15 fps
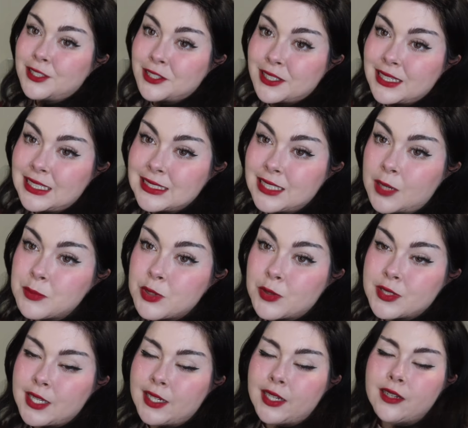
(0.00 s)
look at these. I'm so
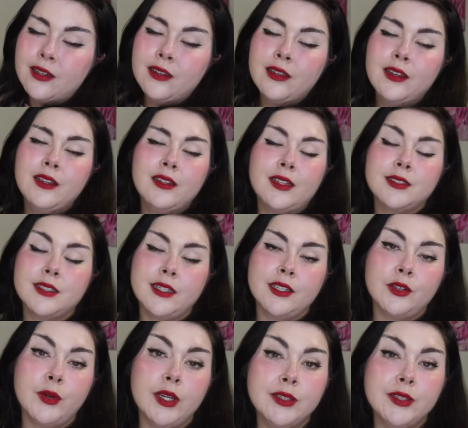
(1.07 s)
excited. Let's get into it.